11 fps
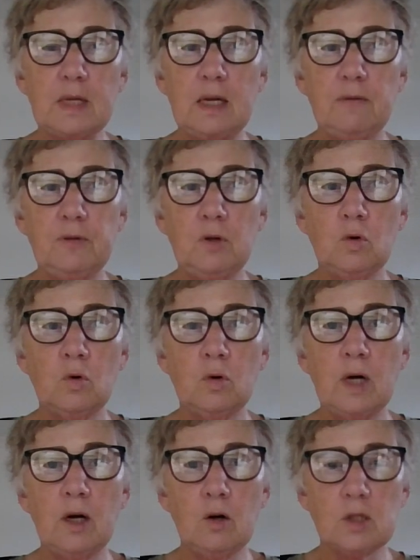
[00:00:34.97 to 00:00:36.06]
If you're
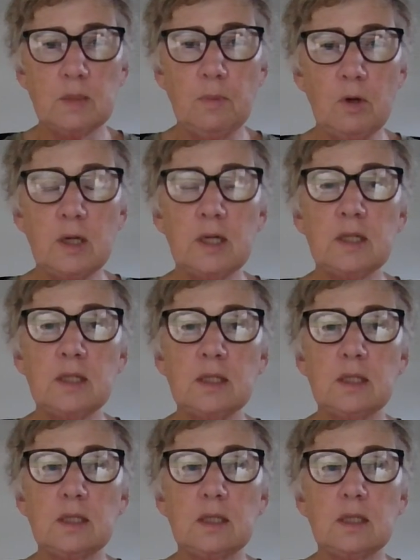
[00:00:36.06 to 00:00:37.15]
a
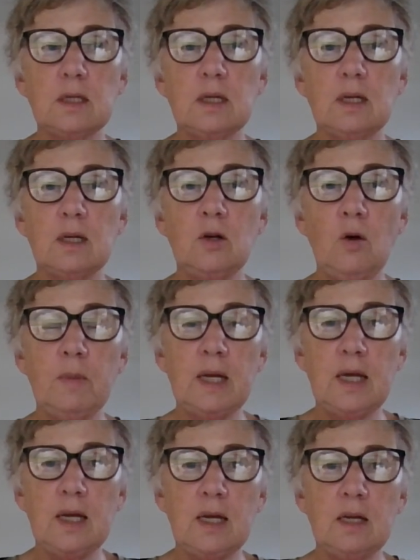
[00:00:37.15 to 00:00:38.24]
correspondence
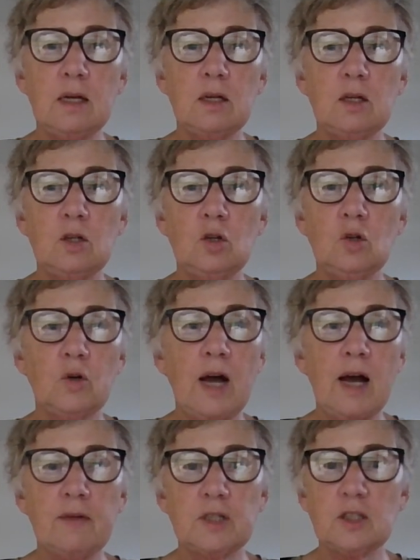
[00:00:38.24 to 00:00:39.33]
nominee, you look
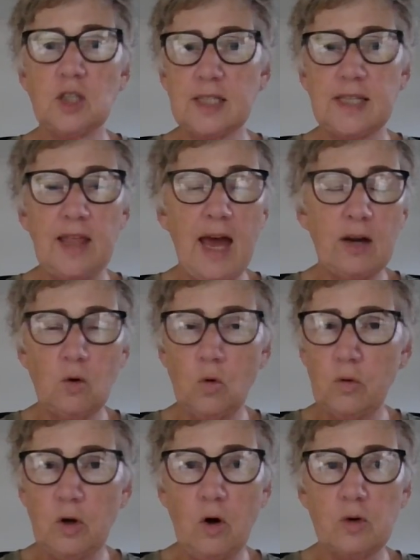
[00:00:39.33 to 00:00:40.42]
after just that, all
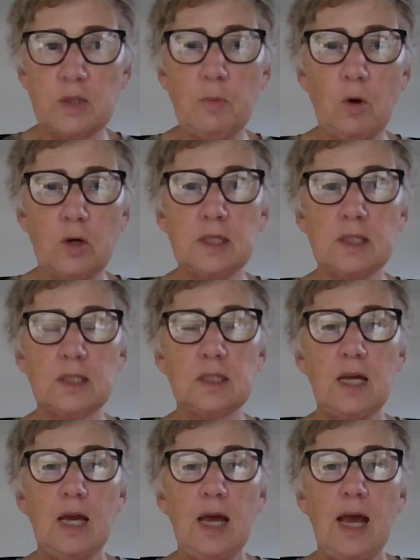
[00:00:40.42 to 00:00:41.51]
the correspondence.
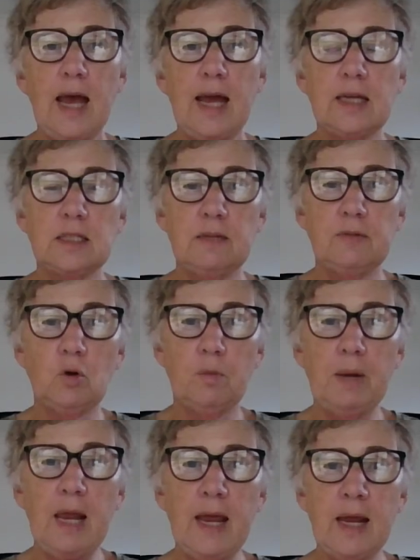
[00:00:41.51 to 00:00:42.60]
And if you're a
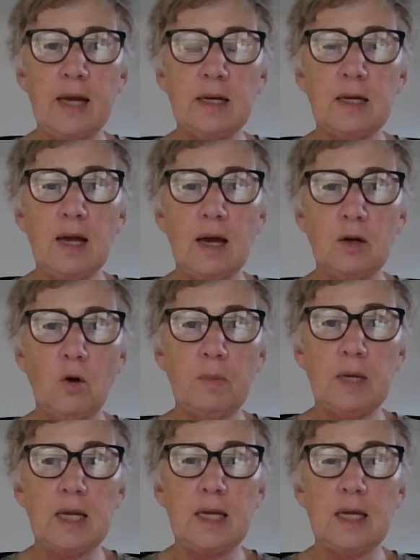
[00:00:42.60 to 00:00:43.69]
plan
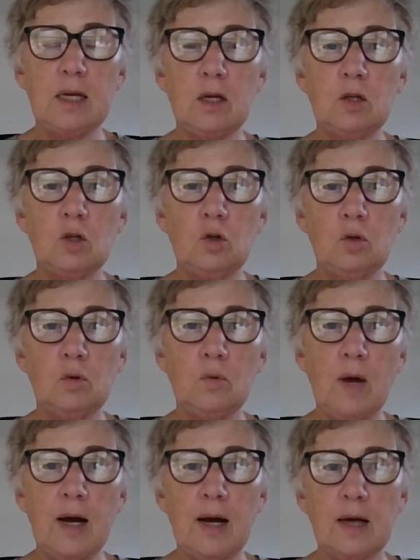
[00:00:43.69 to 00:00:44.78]
nominee, you
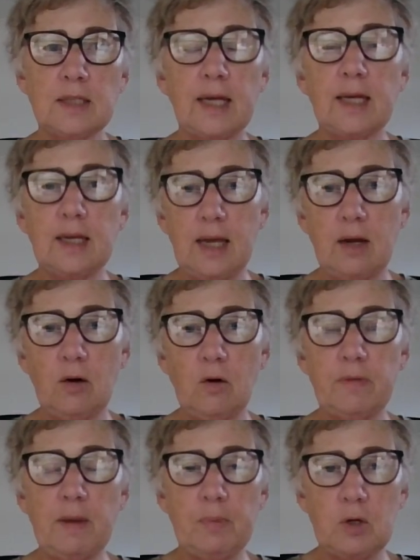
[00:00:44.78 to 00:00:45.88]
are taking care of
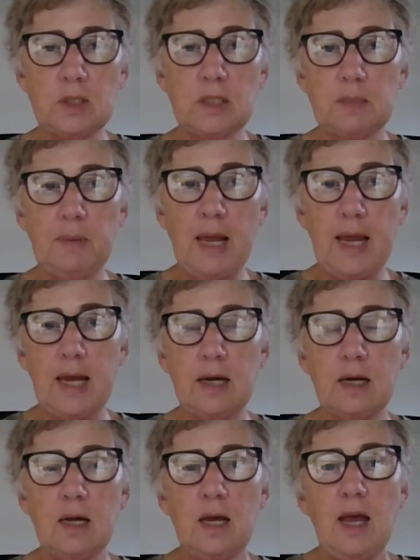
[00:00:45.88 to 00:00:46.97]
that person's
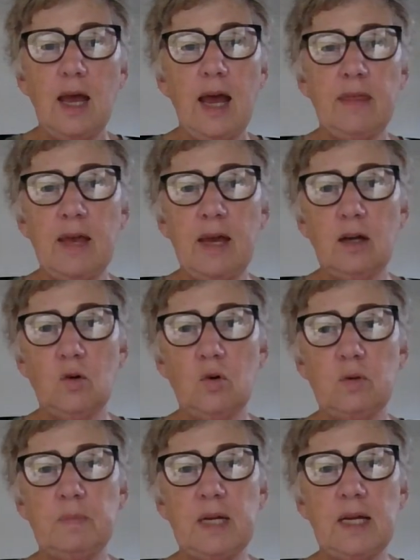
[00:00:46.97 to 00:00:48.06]
plan. And that
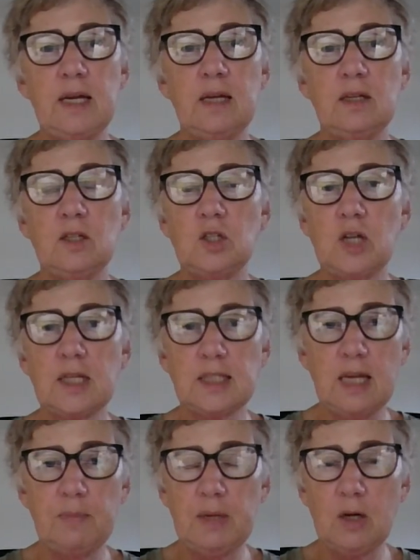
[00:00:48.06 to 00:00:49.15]
could be just
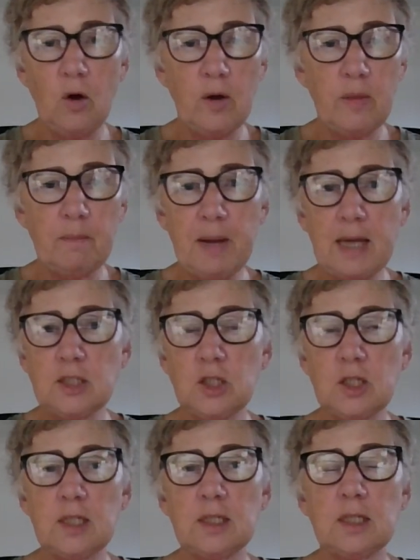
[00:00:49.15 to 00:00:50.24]
keeping an eye on the
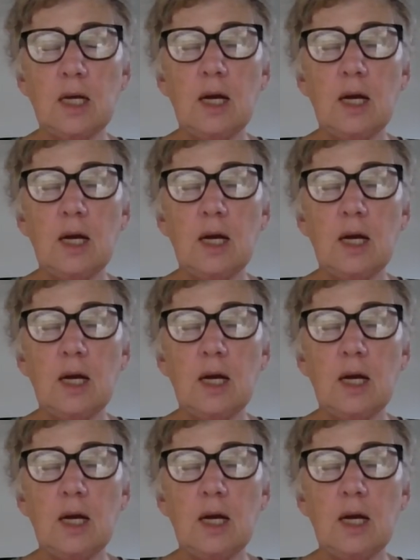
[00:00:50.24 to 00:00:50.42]
budget,